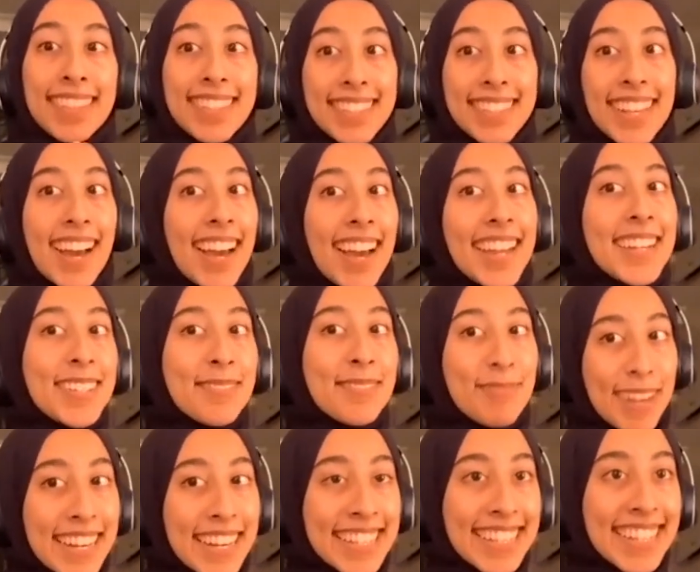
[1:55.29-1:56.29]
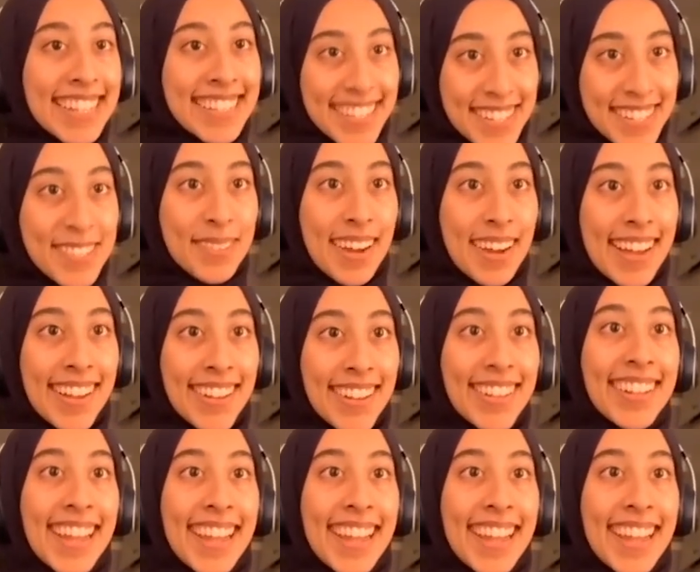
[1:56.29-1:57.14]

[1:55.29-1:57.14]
this guy is racist as well.